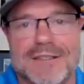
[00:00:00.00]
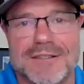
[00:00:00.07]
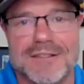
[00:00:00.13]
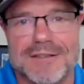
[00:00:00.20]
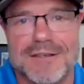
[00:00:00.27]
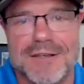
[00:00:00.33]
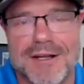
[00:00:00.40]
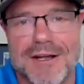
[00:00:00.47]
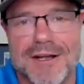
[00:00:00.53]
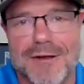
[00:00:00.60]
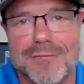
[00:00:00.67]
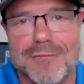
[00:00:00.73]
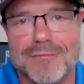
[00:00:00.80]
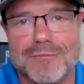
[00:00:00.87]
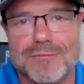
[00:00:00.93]
and
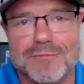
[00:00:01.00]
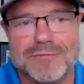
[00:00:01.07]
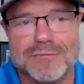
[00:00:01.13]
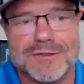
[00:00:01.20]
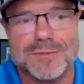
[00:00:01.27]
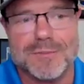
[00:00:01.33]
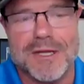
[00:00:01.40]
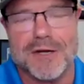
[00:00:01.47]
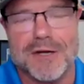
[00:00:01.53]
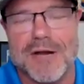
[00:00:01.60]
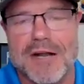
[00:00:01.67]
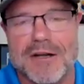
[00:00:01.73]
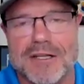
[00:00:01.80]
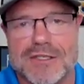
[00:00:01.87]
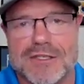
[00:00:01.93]
spin
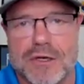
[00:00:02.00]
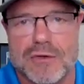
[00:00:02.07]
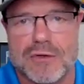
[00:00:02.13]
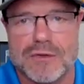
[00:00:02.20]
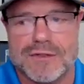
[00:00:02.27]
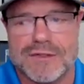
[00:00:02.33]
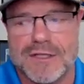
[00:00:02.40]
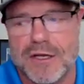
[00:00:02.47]
around in circles.